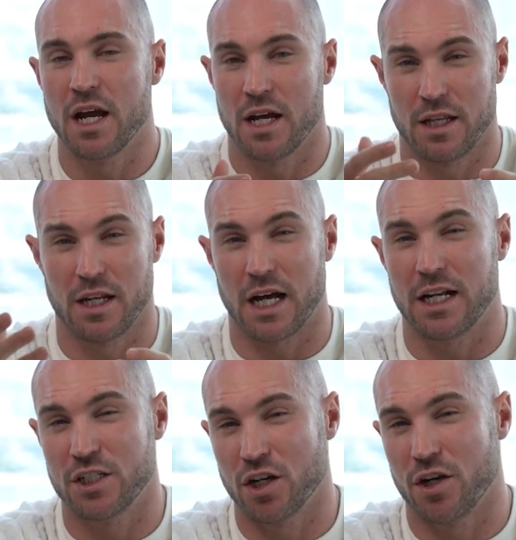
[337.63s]
And the
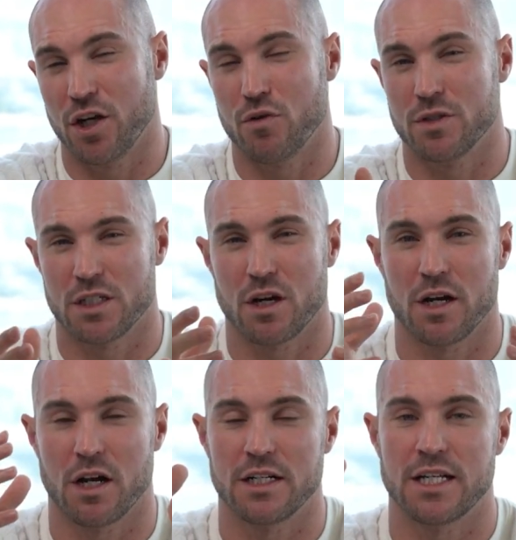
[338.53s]
analogy I use is
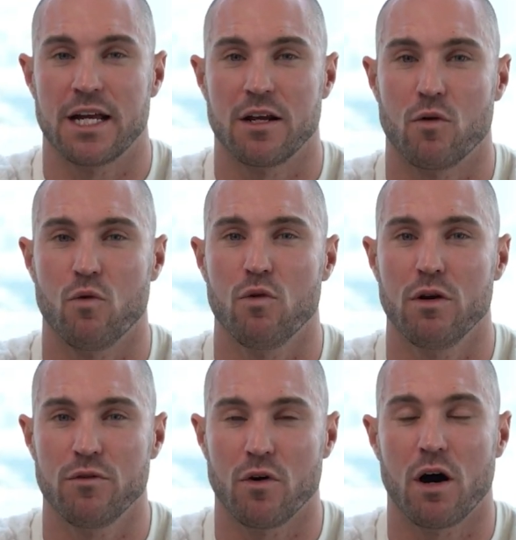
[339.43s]
kind of like taking all
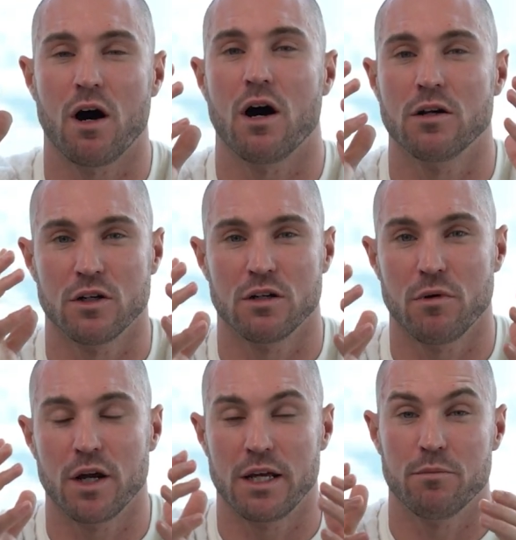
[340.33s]
of your hard-earned
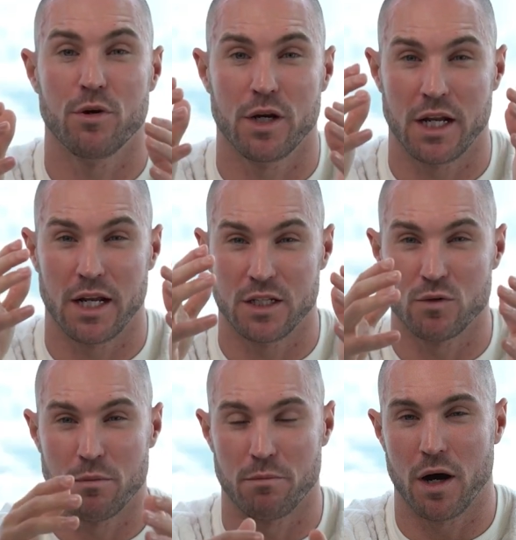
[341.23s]
money and putting it
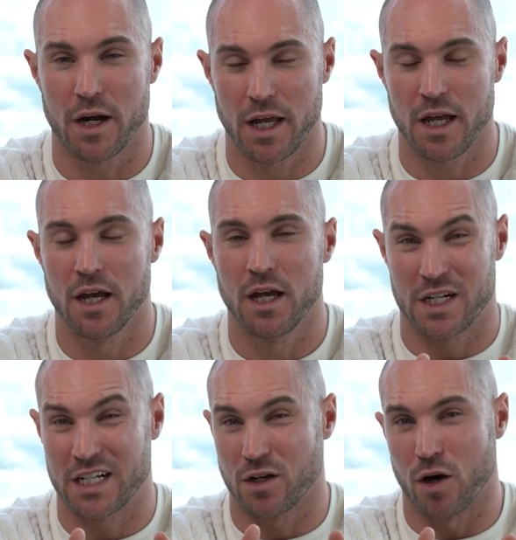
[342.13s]
into a bucket which
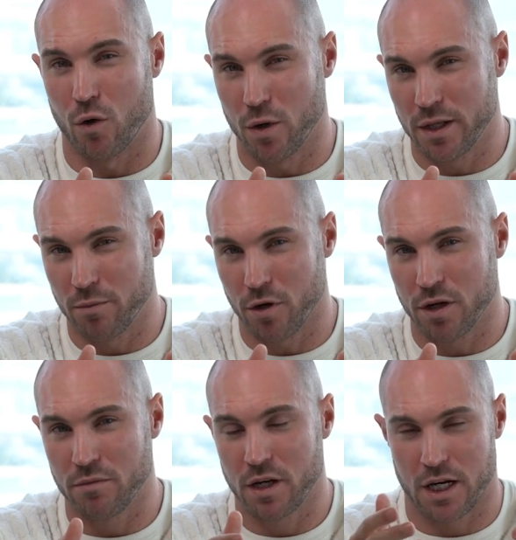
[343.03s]
has a hole in the
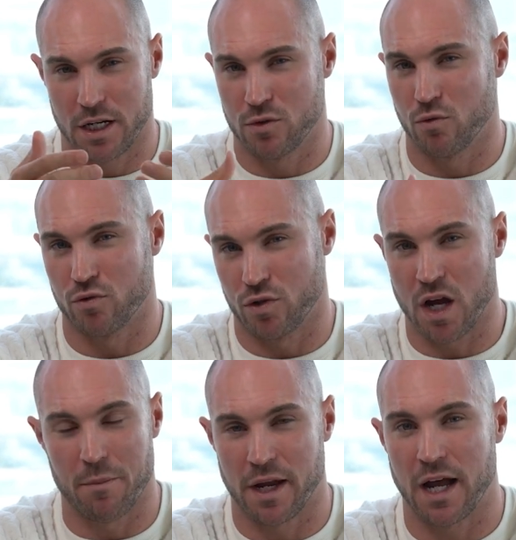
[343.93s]
bottom and it's all
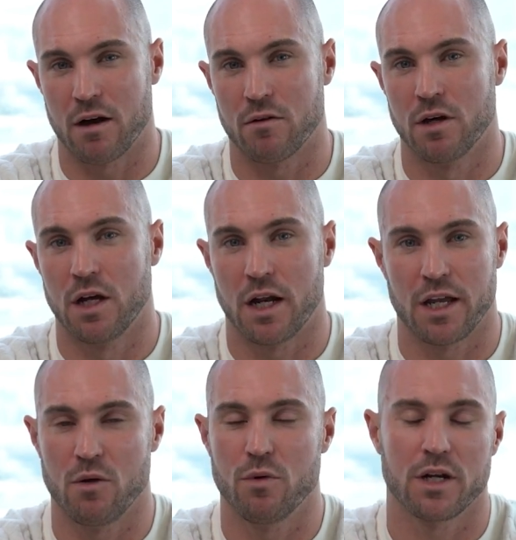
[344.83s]
coming out.
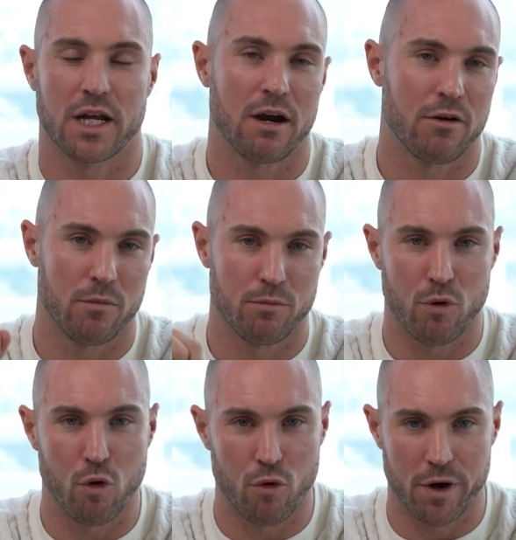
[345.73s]
Like, you wouldn't carry on
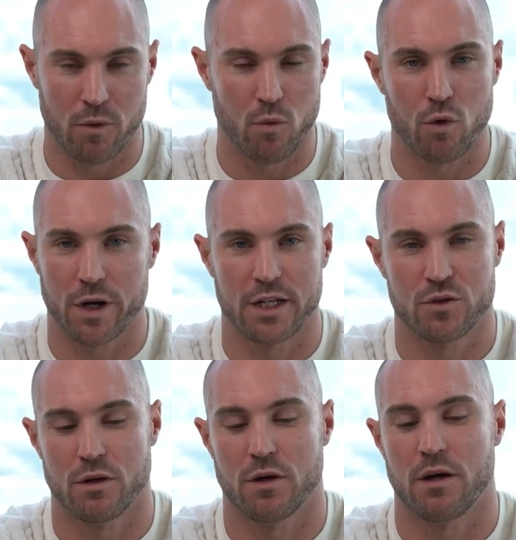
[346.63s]
pouring water
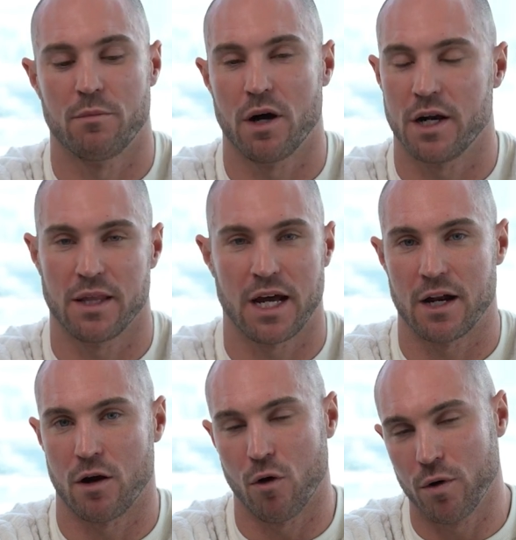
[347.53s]
into a bucket that
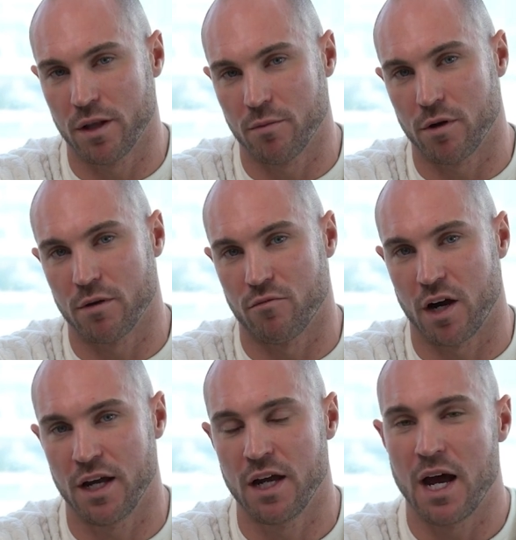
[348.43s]
had a hole in the bottom,
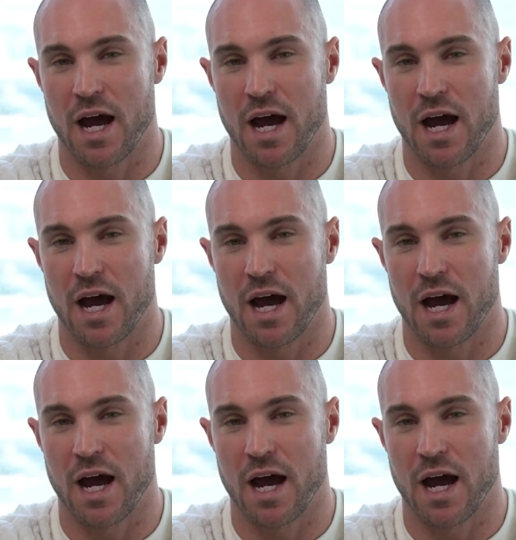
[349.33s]
right?